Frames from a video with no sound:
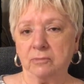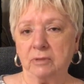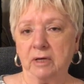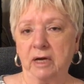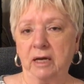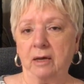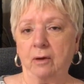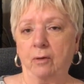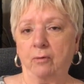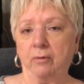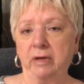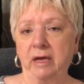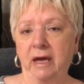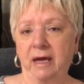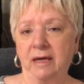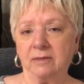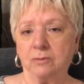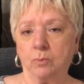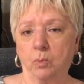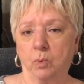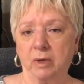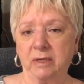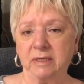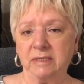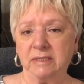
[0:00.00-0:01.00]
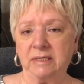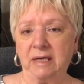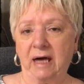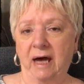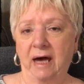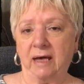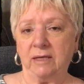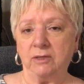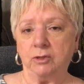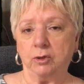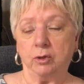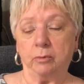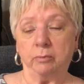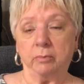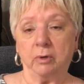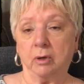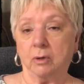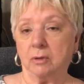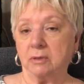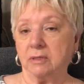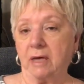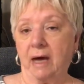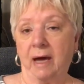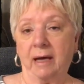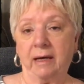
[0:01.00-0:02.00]
It only has one side to it
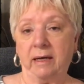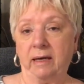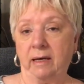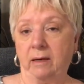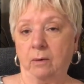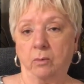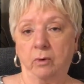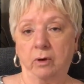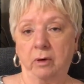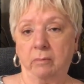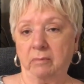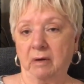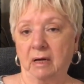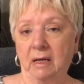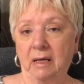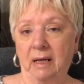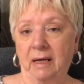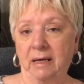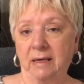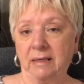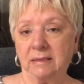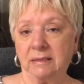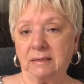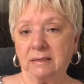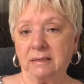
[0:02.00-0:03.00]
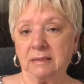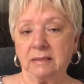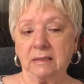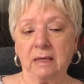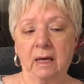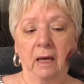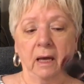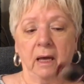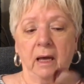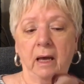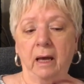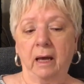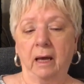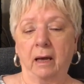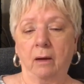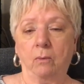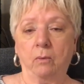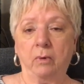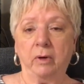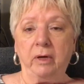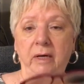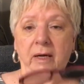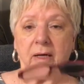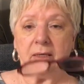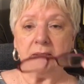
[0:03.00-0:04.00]
because I can't wear my glasses. And
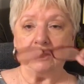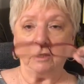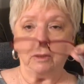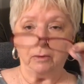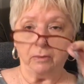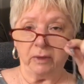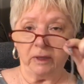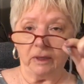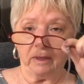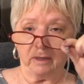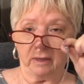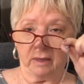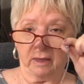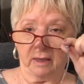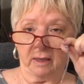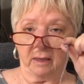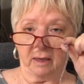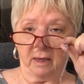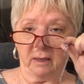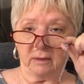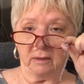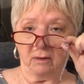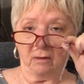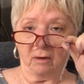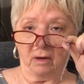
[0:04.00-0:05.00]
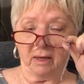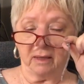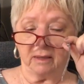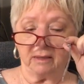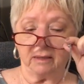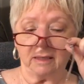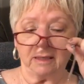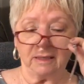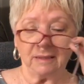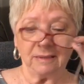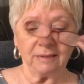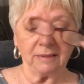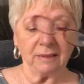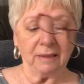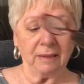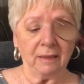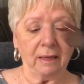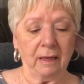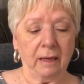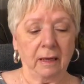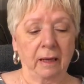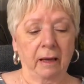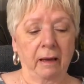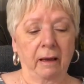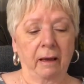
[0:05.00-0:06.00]
when I do anything, I do like this,
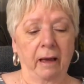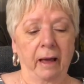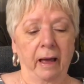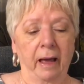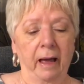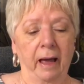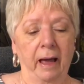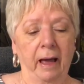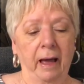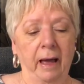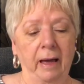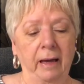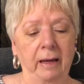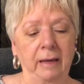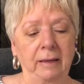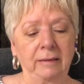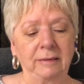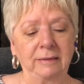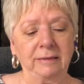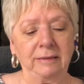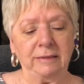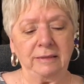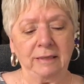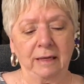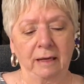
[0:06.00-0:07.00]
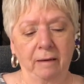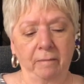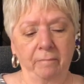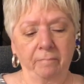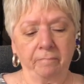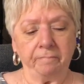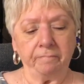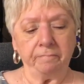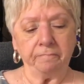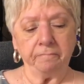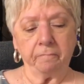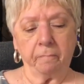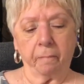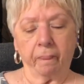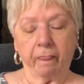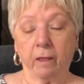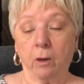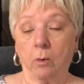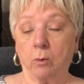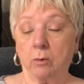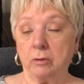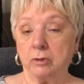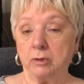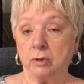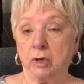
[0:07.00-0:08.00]
and
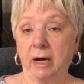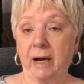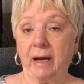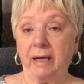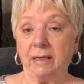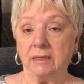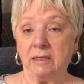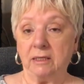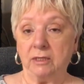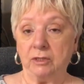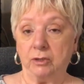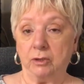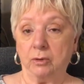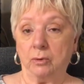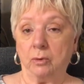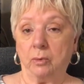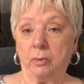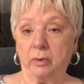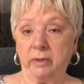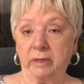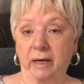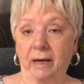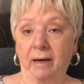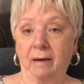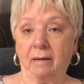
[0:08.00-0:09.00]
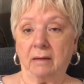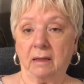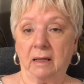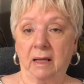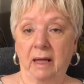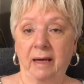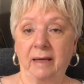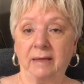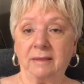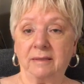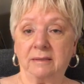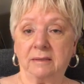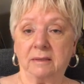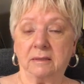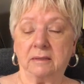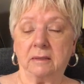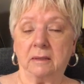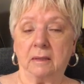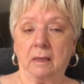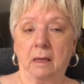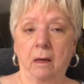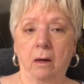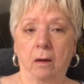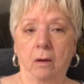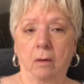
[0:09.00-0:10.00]
or try to do it without glasses
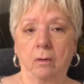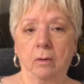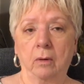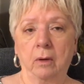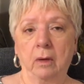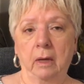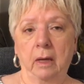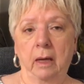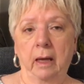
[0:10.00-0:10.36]
at all.